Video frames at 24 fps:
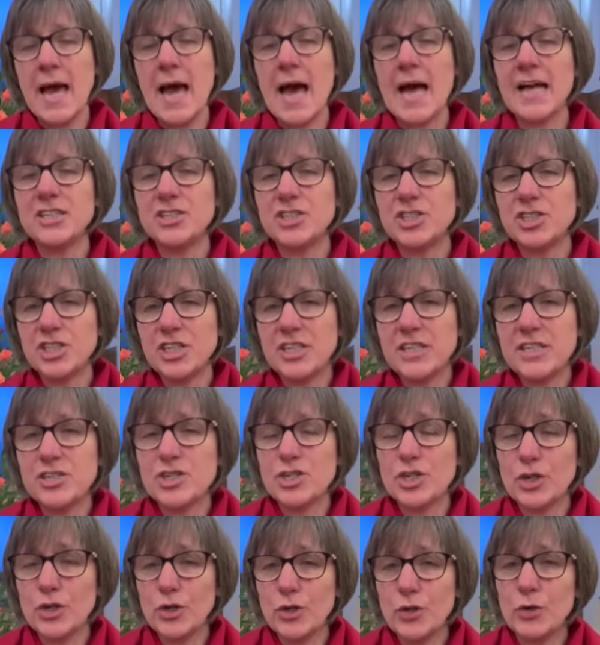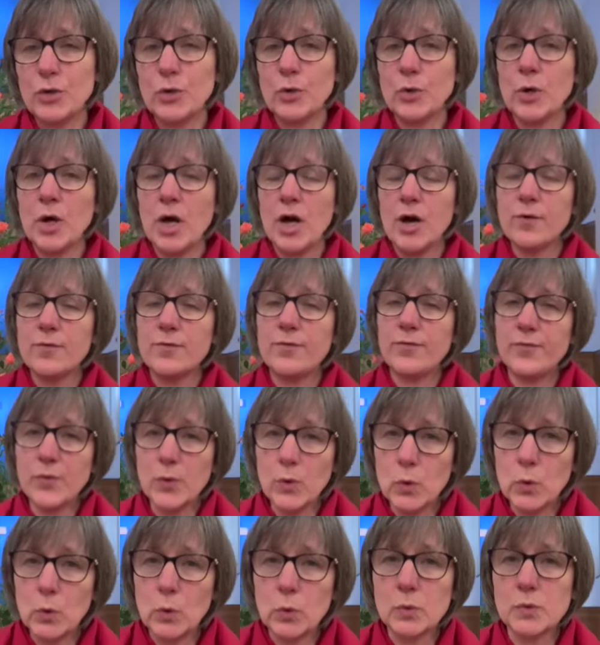And she too
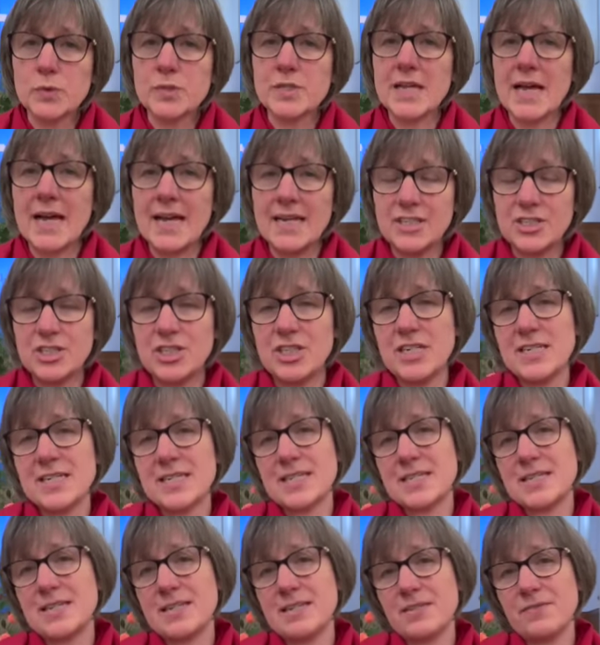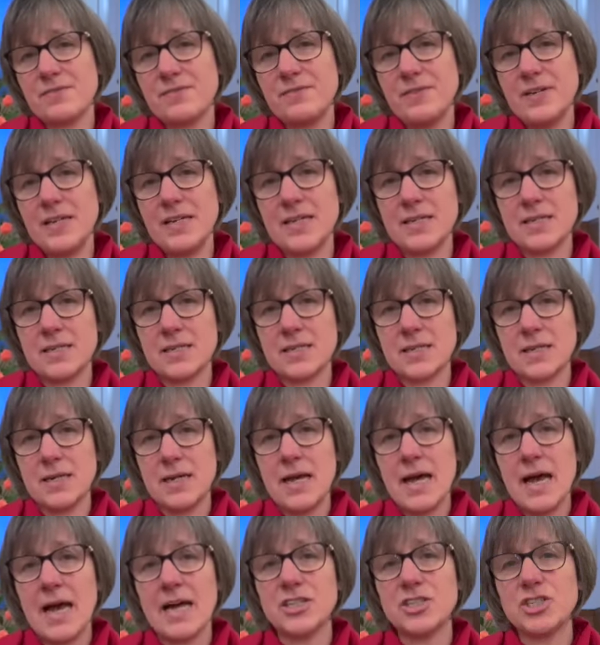falls at Jesus' feet
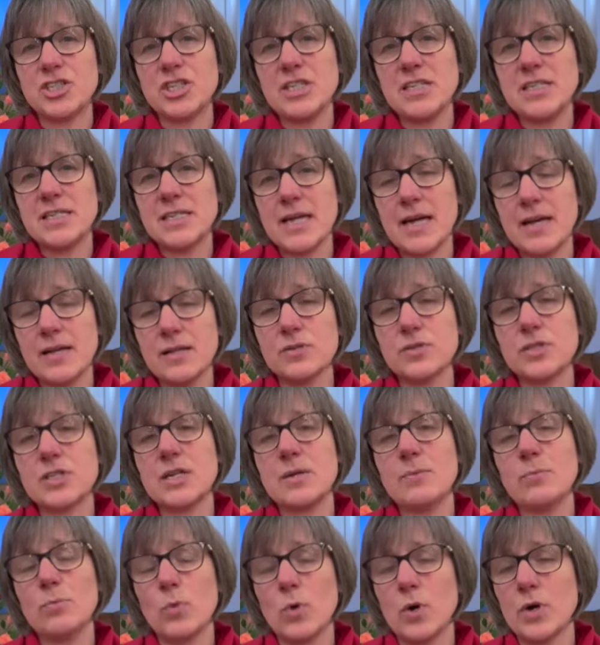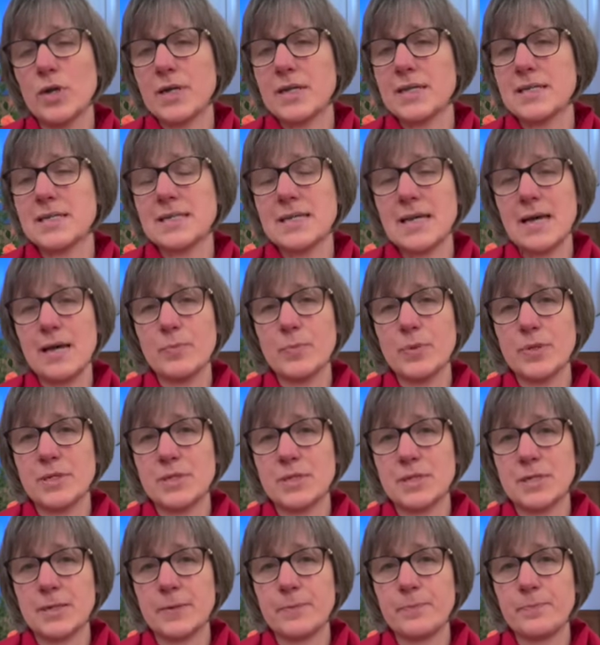as she tells him what has
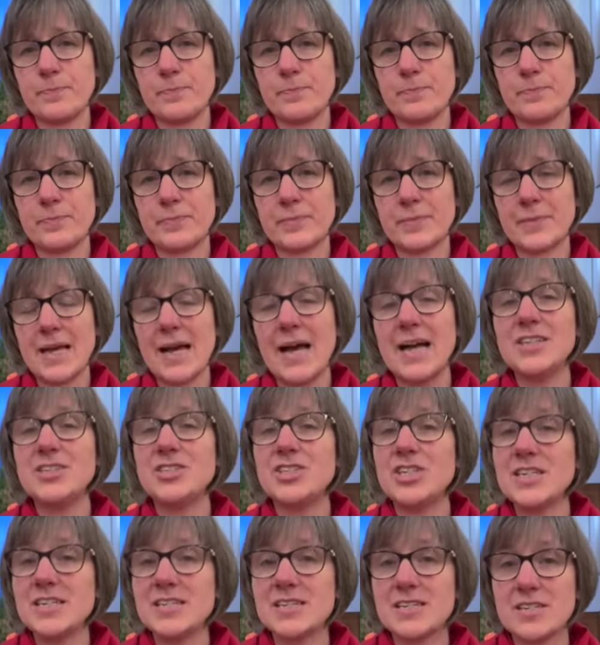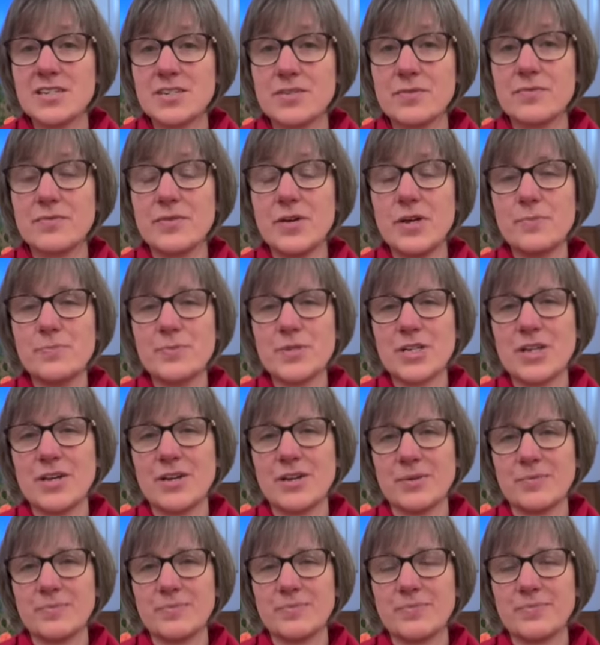happened. And Jesus affirms
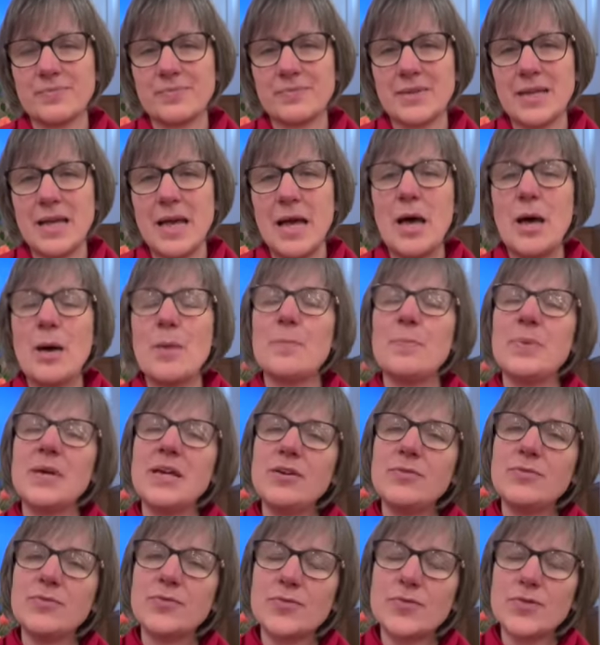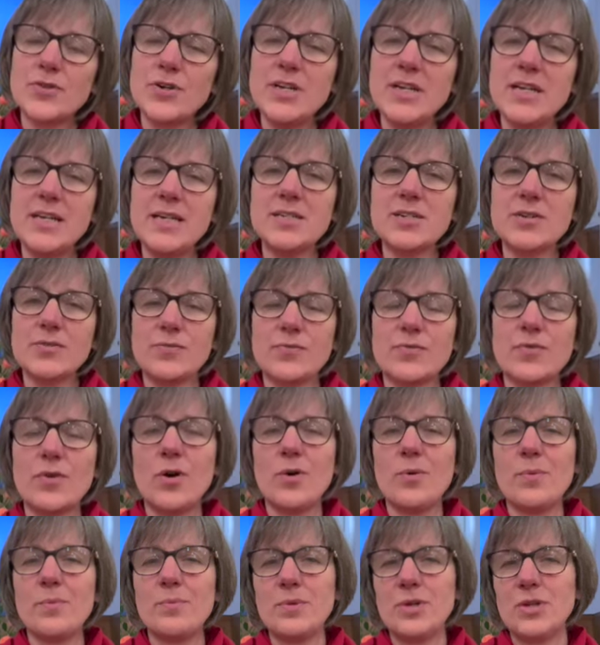her, "Be freed
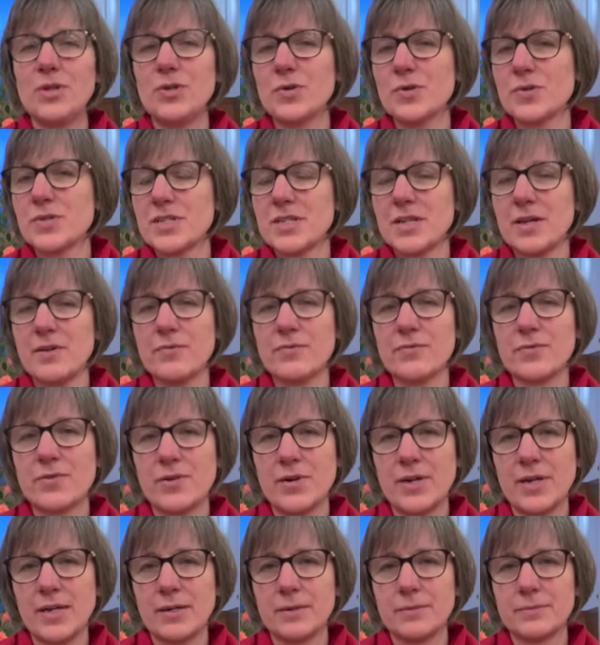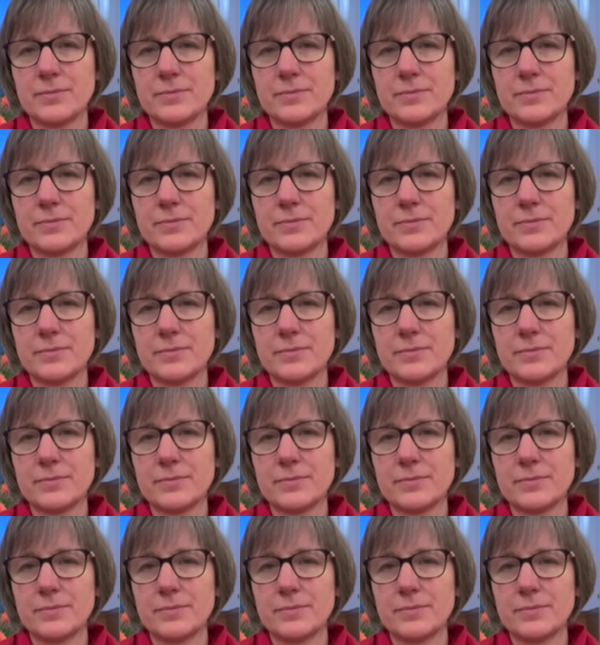from your suffering."